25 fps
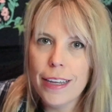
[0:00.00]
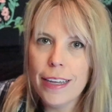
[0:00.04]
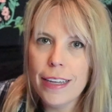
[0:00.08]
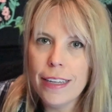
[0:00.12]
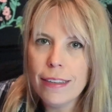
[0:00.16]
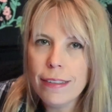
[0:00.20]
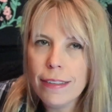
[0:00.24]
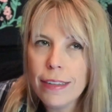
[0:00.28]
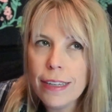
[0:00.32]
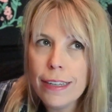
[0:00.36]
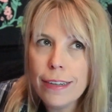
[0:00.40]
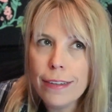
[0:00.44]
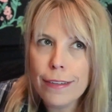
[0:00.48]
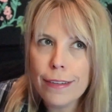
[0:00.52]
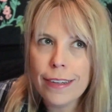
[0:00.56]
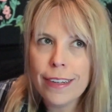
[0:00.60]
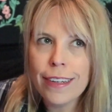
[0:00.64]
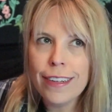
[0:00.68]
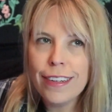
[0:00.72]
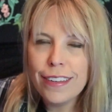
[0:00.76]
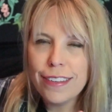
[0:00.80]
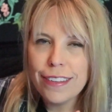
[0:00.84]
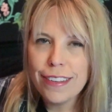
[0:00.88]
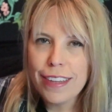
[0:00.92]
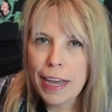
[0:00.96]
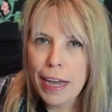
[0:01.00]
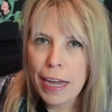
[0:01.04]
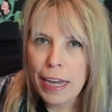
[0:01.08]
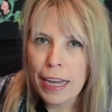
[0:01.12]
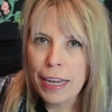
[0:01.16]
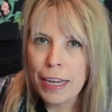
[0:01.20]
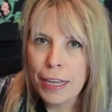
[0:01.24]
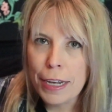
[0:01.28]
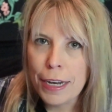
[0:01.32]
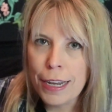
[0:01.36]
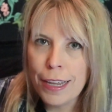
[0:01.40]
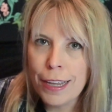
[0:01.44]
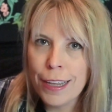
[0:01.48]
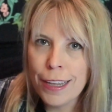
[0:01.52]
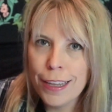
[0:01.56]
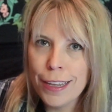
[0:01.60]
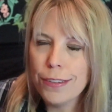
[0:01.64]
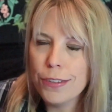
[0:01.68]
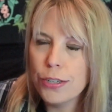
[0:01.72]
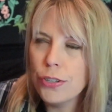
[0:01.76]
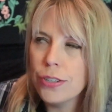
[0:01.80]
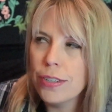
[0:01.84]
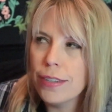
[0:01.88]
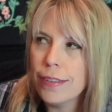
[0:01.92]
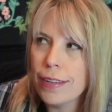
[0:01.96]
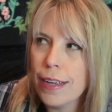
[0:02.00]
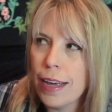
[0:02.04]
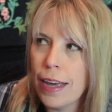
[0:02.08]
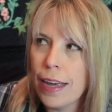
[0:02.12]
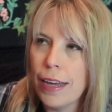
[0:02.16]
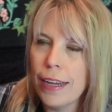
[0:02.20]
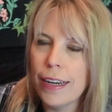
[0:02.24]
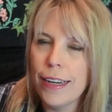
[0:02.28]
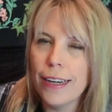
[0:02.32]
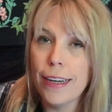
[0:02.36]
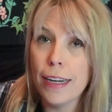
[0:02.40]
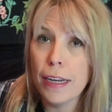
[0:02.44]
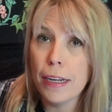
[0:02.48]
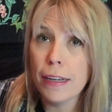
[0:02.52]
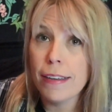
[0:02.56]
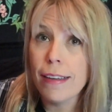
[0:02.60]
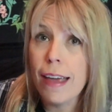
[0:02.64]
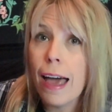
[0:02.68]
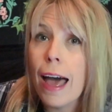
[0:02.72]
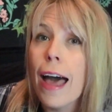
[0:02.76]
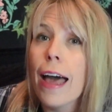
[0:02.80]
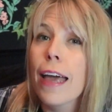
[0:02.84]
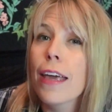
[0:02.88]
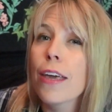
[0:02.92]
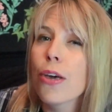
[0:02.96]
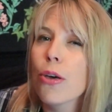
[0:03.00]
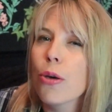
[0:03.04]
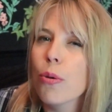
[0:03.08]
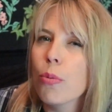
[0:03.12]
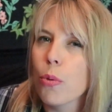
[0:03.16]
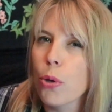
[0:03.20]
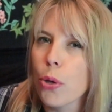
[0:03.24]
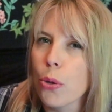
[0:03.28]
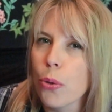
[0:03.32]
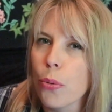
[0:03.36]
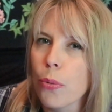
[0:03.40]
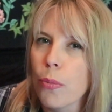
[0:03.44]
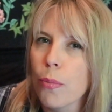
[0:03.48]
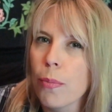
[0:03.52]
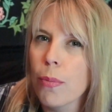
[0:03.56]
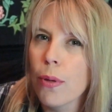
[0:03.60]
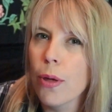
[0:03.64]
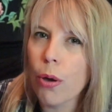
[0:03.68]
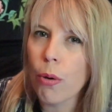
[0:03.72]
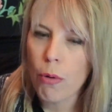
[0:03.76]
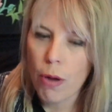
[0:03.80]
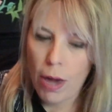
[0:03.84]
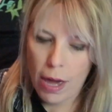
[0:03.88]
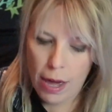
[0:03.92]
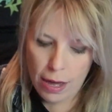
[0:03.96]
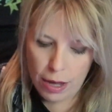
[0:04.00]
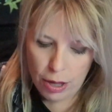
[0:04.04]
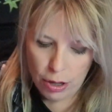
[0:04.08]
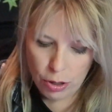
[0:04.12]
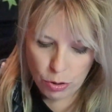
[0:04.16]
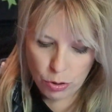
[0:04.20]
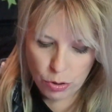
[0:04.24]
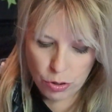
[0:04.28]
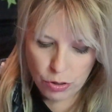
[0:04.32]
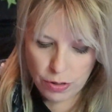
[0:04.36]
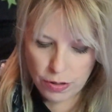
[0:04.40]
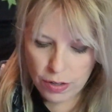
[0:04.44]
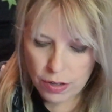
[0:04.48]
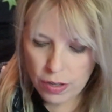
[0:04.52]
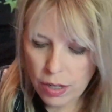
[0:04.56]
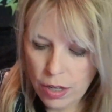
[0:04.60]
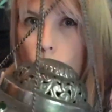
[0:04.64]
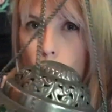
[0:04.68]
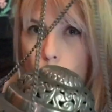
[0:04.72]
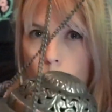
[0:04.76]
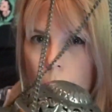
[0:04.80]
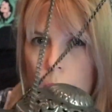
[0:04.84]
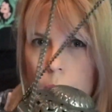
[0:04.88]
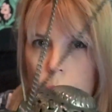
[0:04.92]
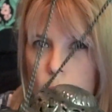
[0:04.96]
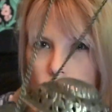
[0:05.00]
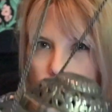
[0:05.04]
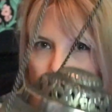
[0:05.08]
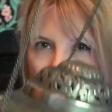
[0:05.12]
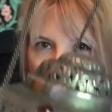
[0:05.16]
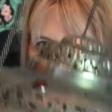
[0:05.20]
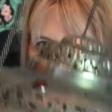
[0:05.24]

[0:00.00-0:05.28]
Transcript: Is it insane to design an entire room around one